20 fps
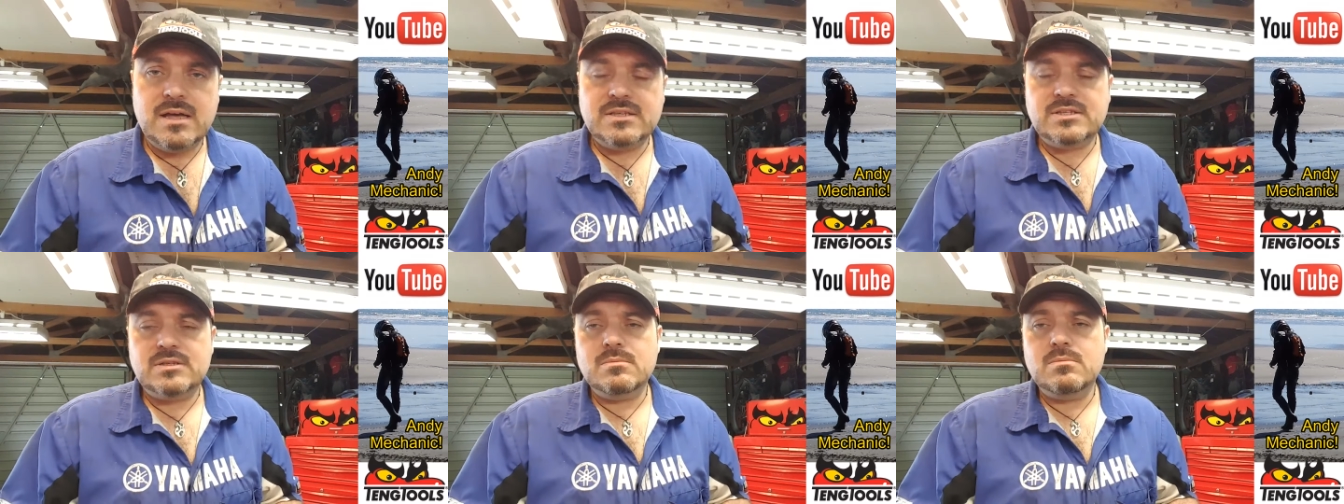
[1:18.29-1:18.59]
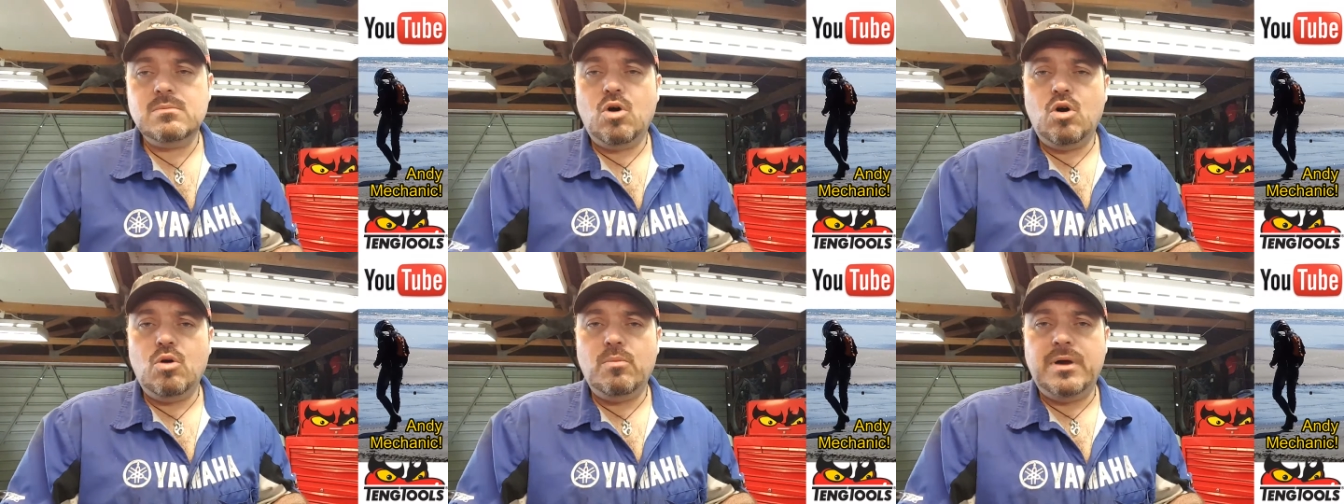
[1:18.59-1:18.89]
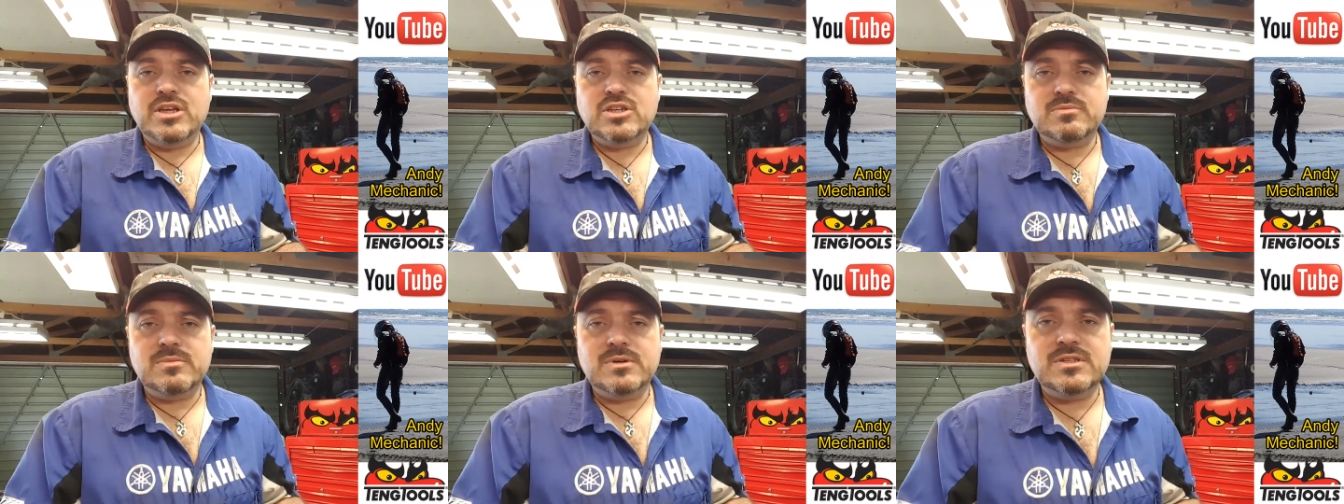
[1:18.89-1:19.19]
some more
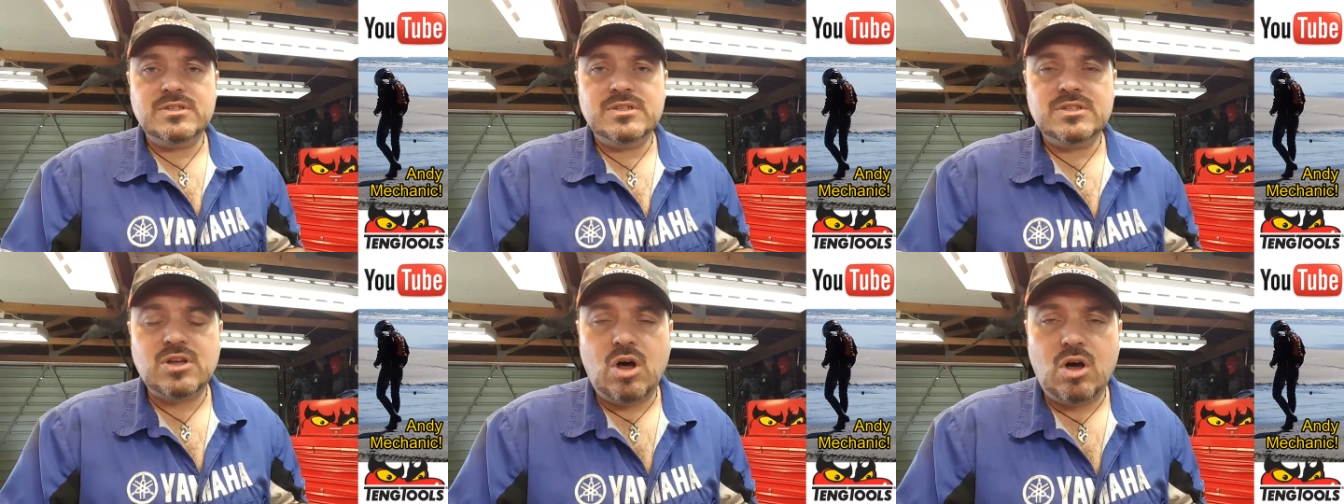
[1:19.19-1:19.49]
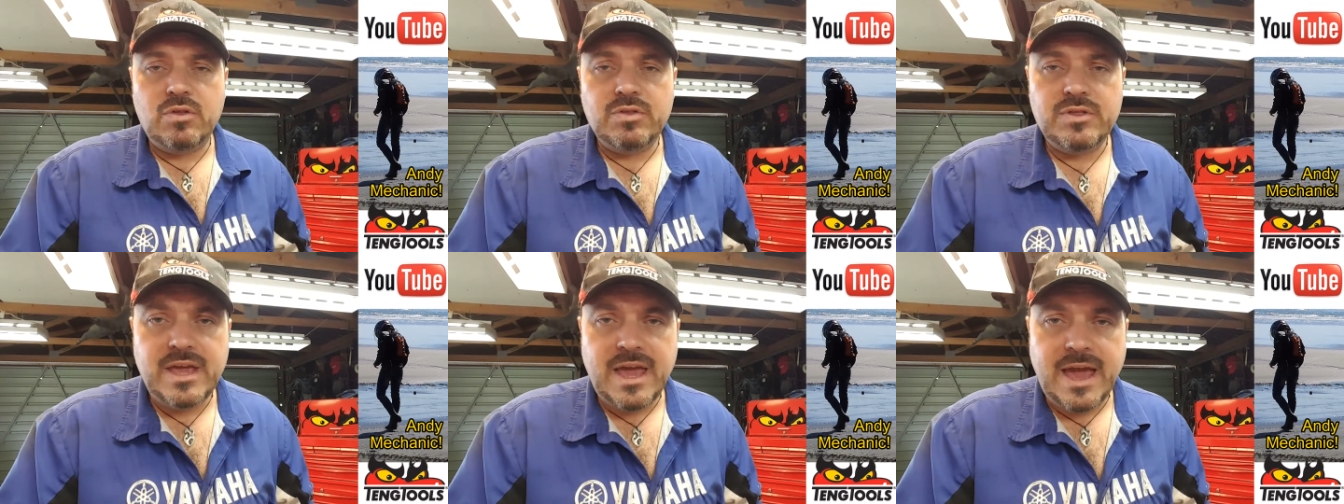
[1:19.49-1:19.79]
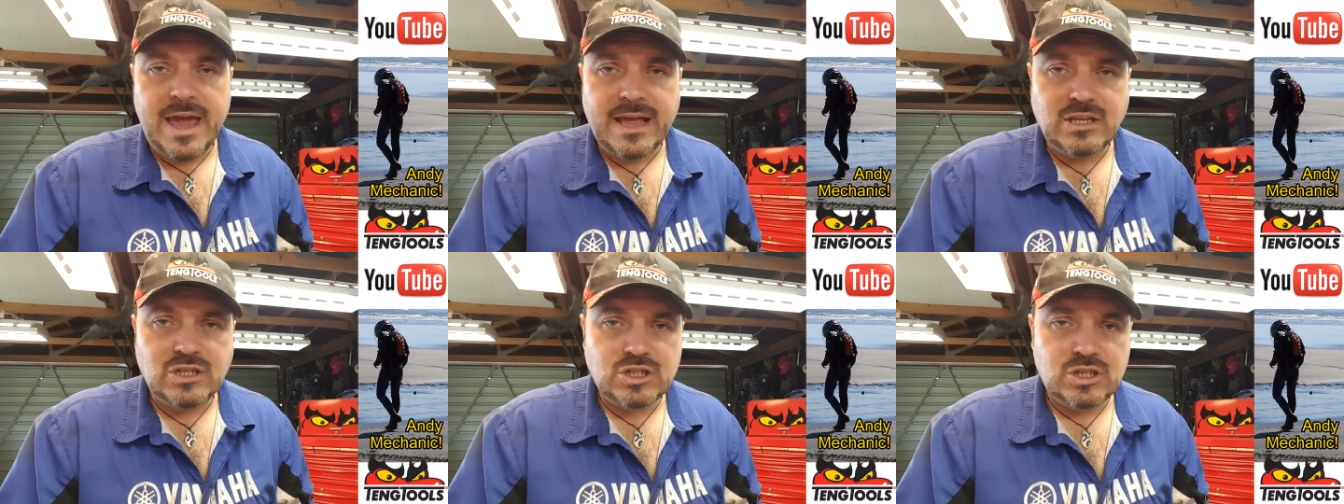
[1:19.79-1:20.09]
measurements on the
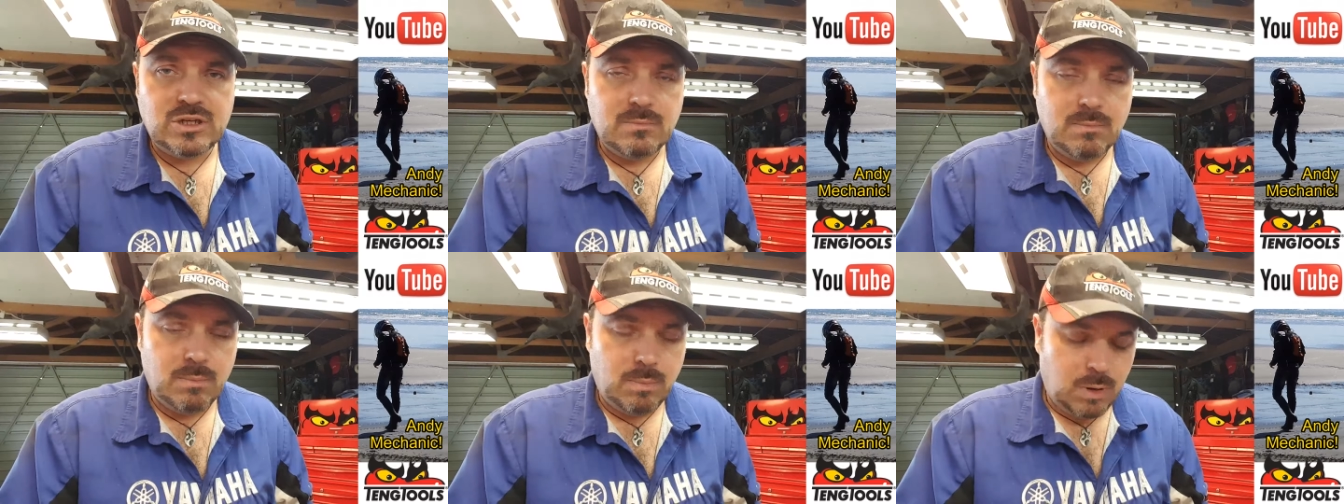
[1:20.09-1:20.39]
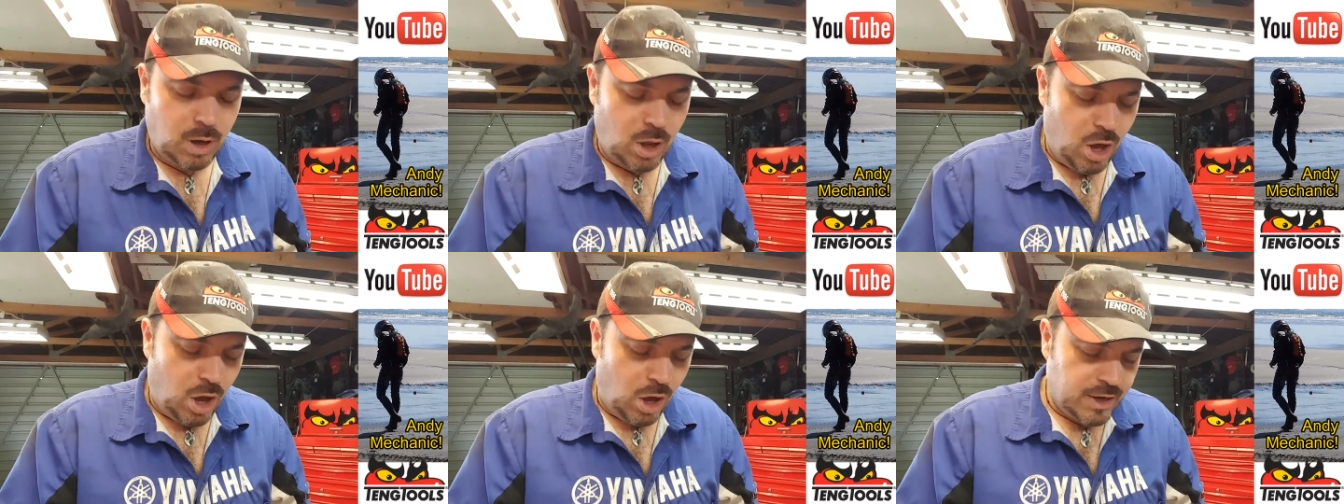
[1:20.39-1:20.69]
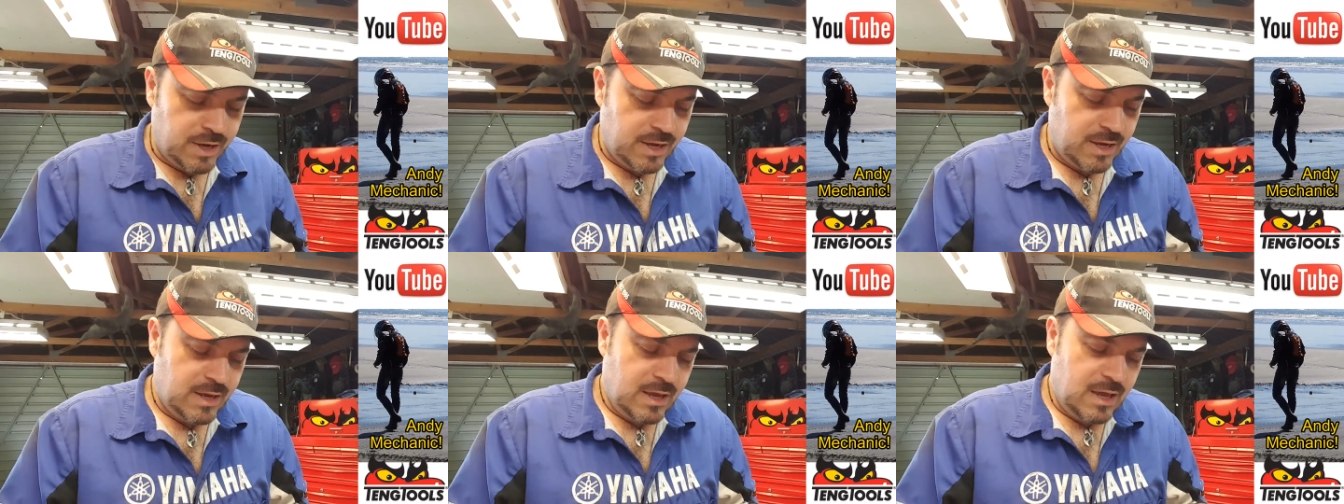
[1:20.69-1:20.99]
engine
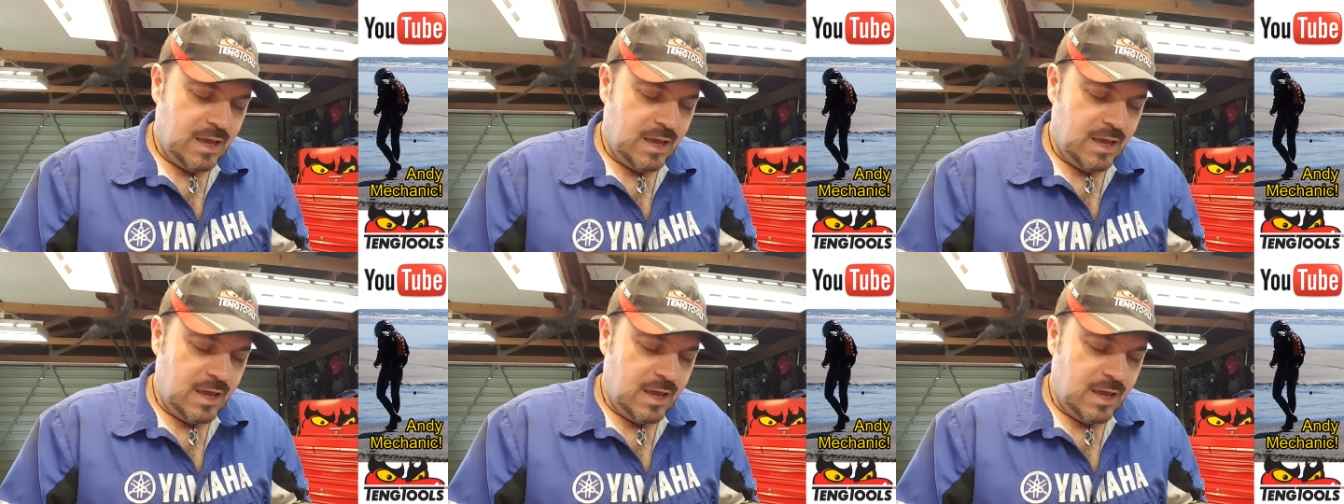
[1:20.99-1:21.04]
block.